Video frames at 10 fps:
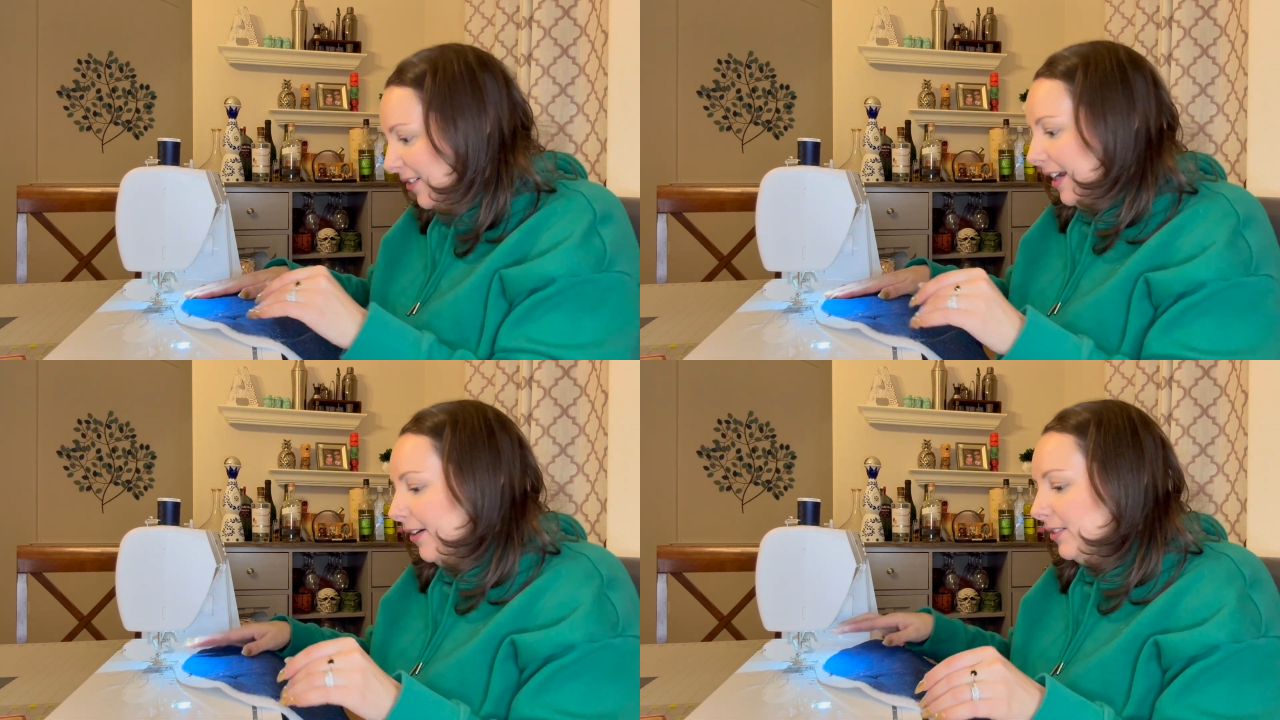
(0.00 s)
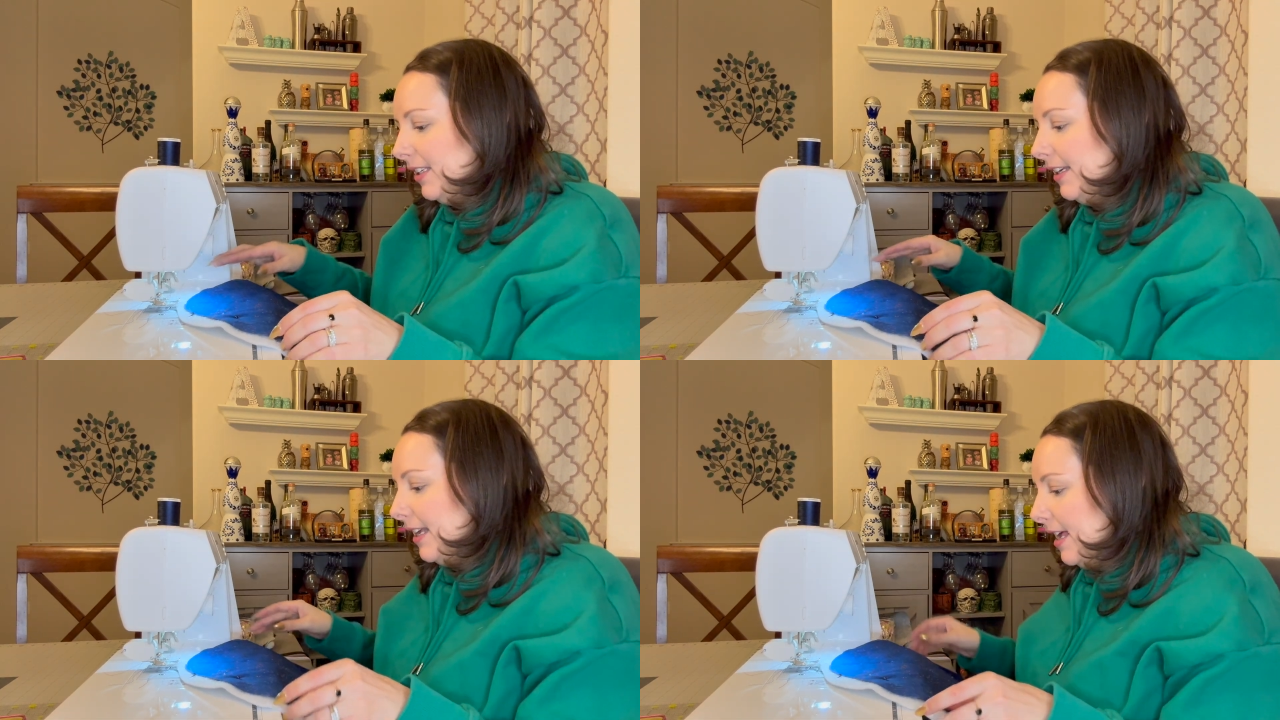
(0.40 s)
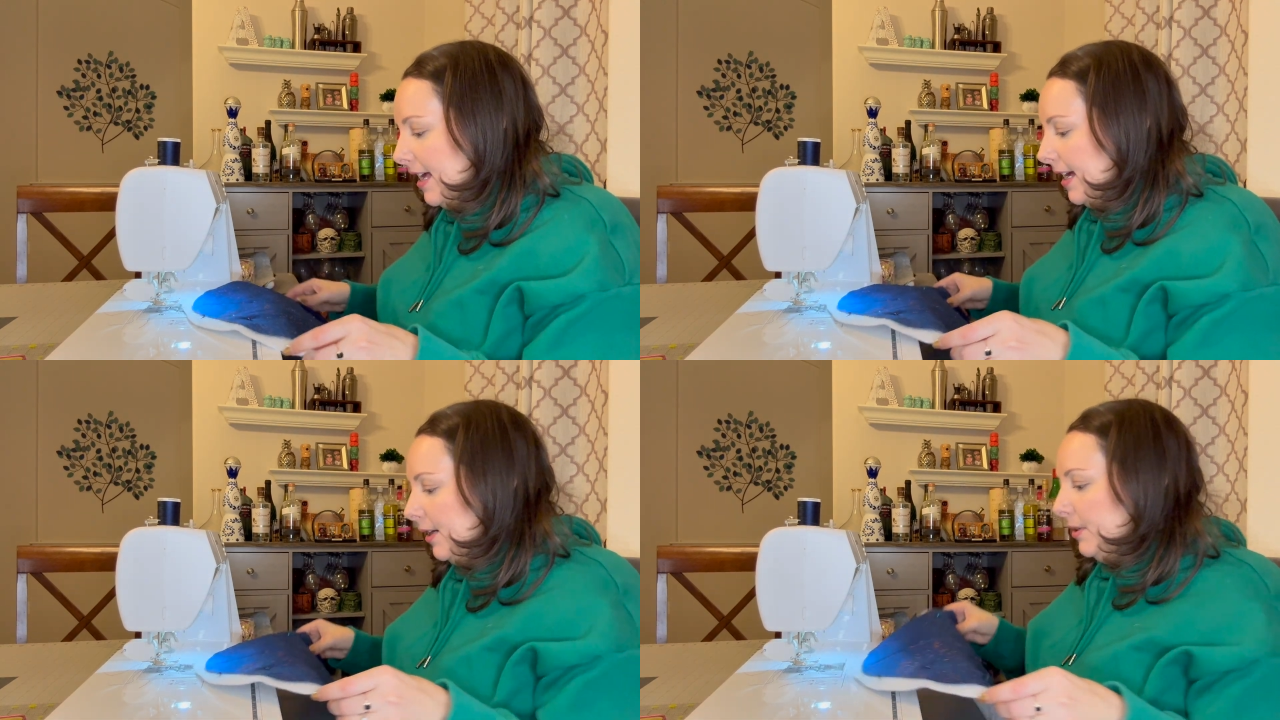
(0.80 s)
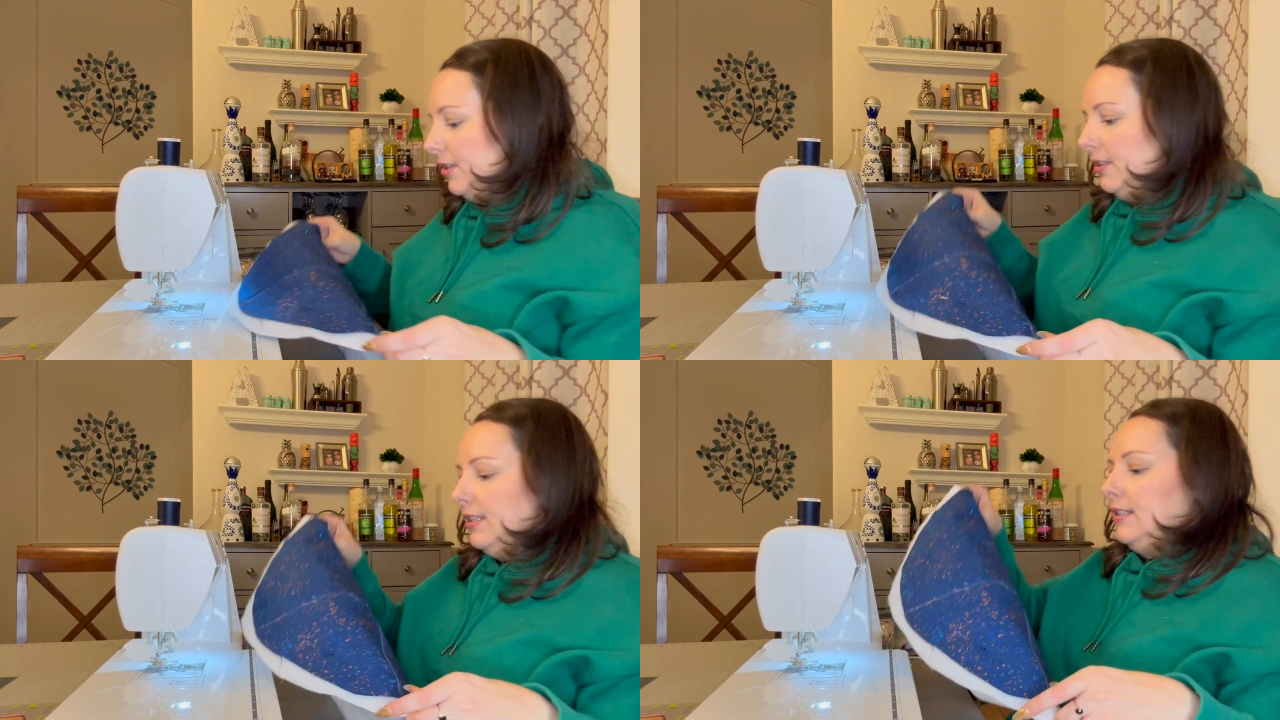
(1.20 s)
All right, hold on. How do
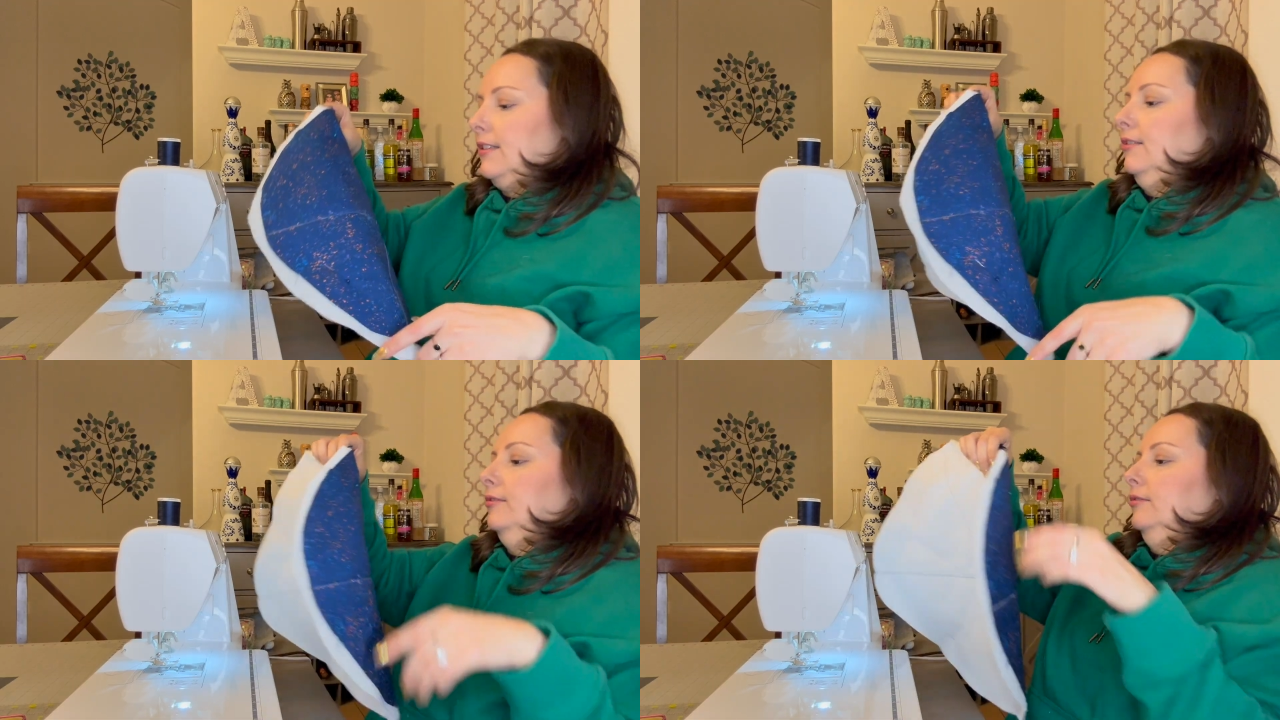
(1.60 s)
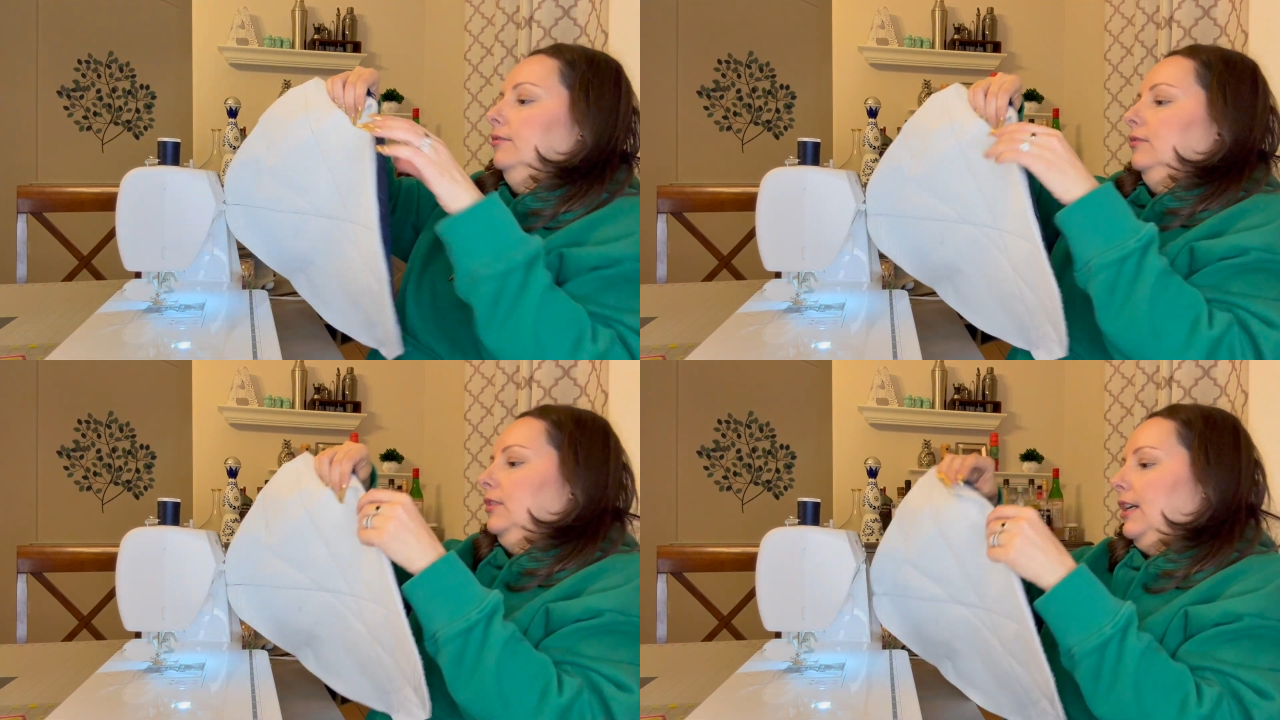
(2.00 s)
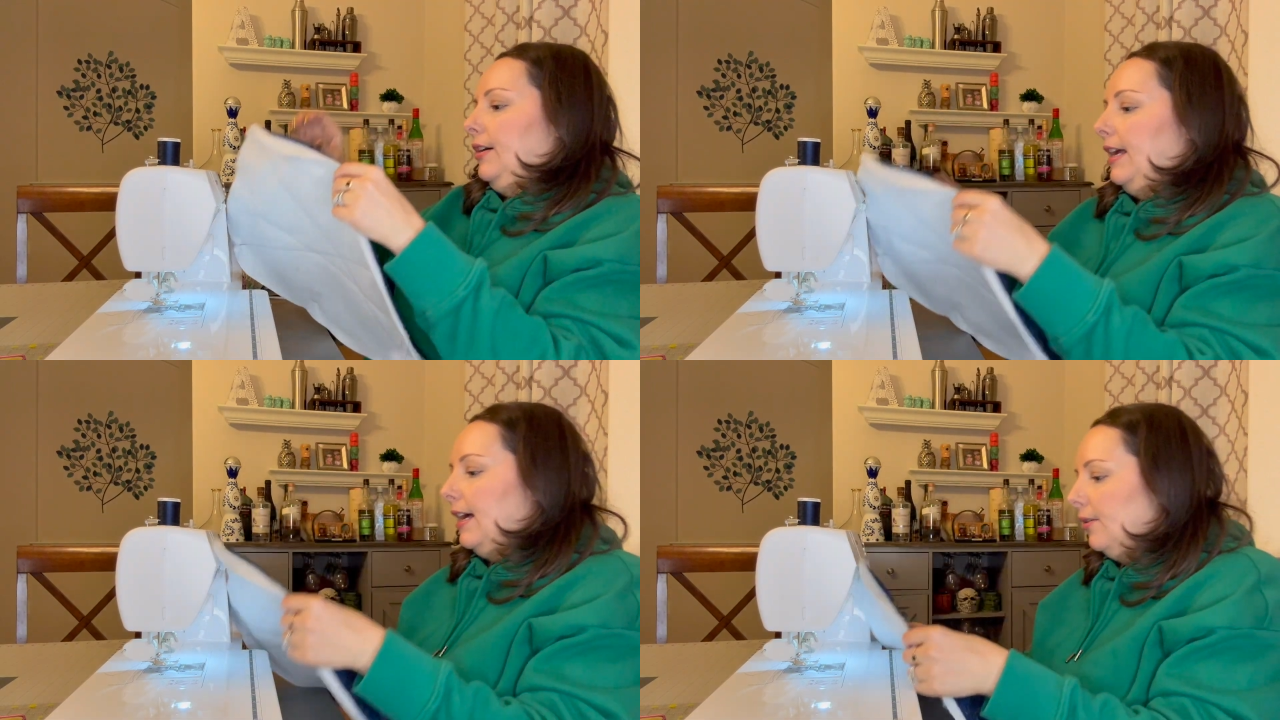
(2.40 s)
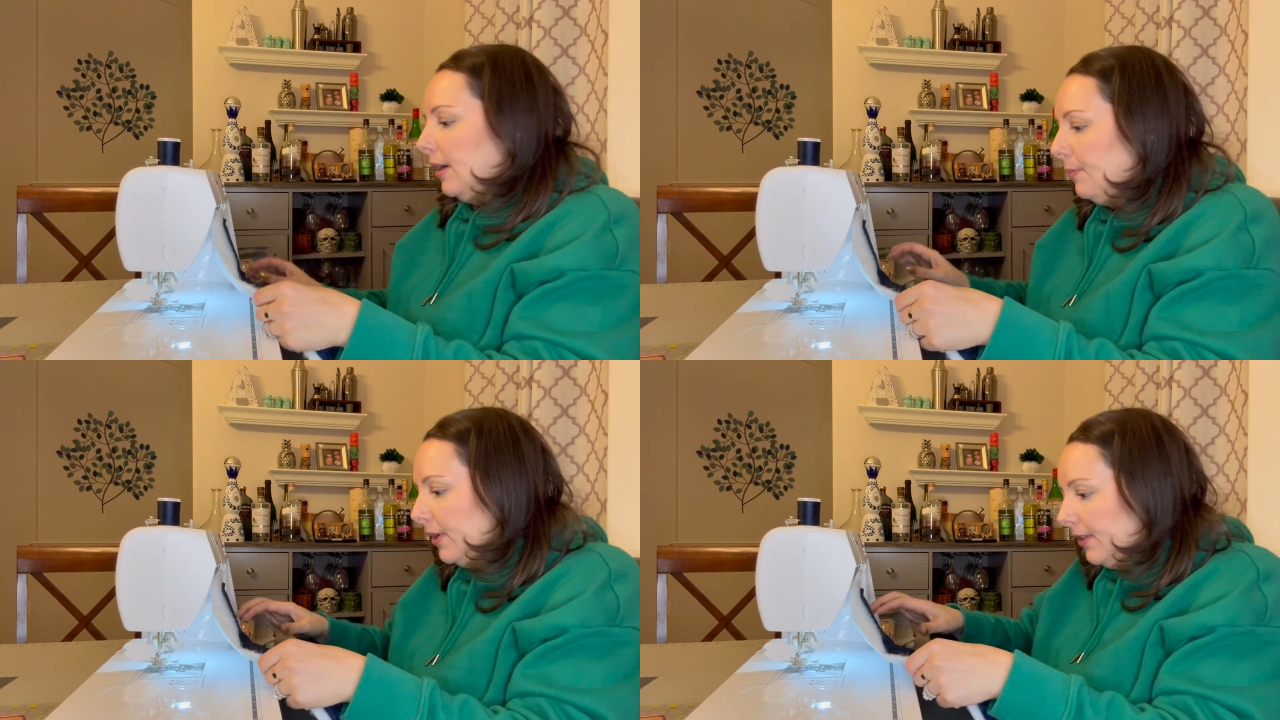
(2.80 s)
we do this? All right,
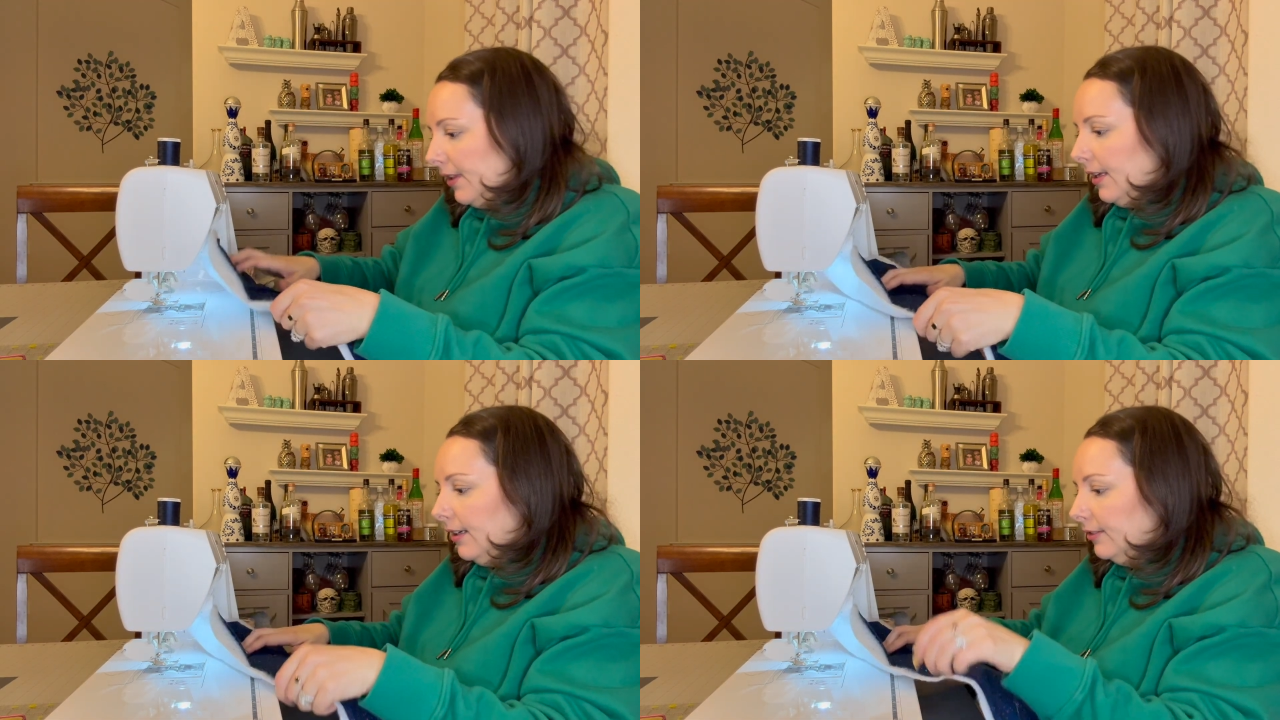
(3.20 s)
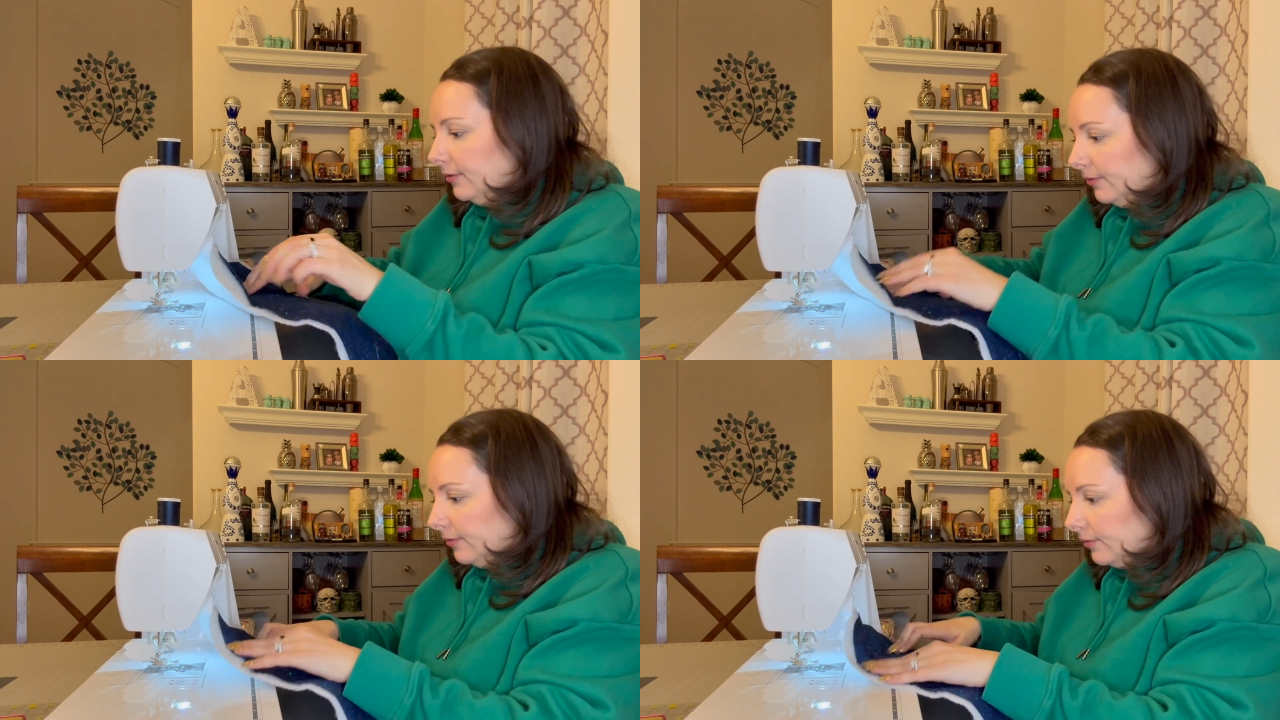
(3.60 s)
how do I put the,